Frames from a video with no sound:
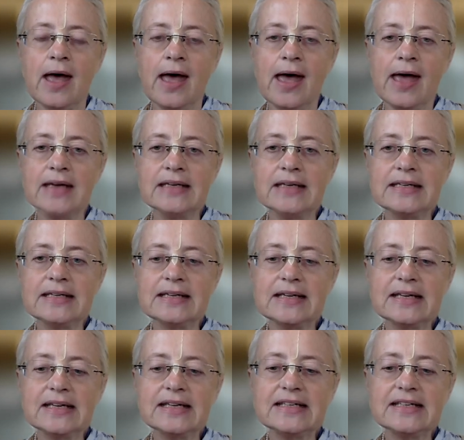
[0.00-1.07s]
And
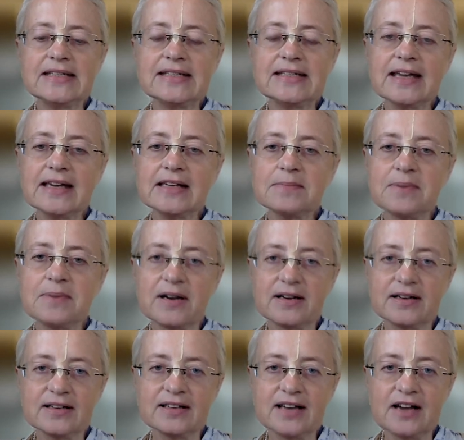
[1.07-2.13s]
in the second
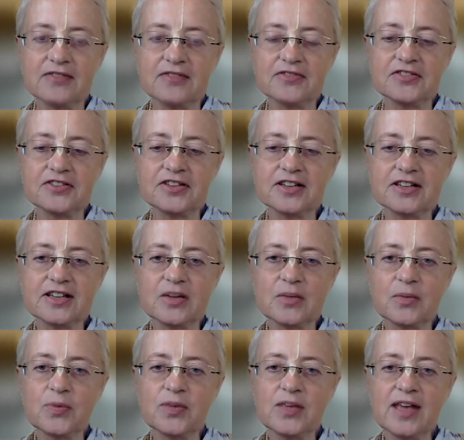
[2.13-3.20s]
paragraph,
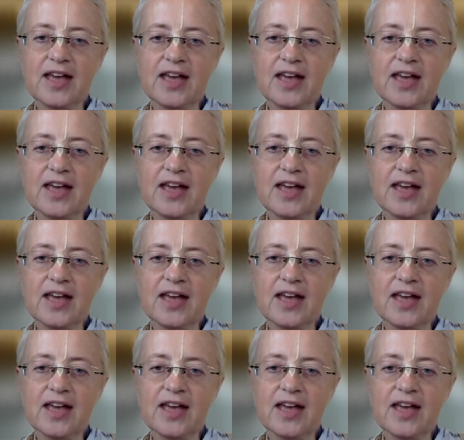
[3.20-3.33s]
we